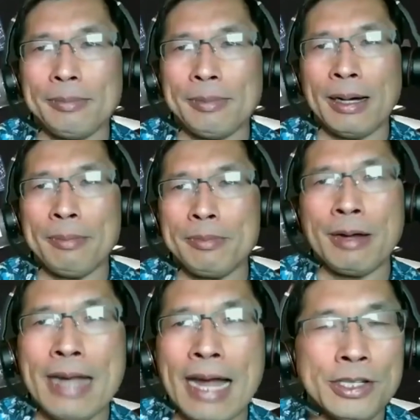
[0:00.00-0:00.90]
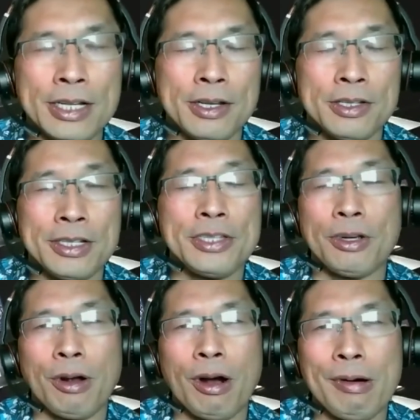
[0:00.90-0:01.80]
um, yeah, NASA sites
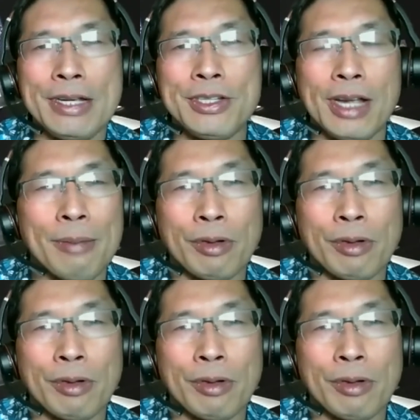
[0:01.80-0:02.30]
are always um,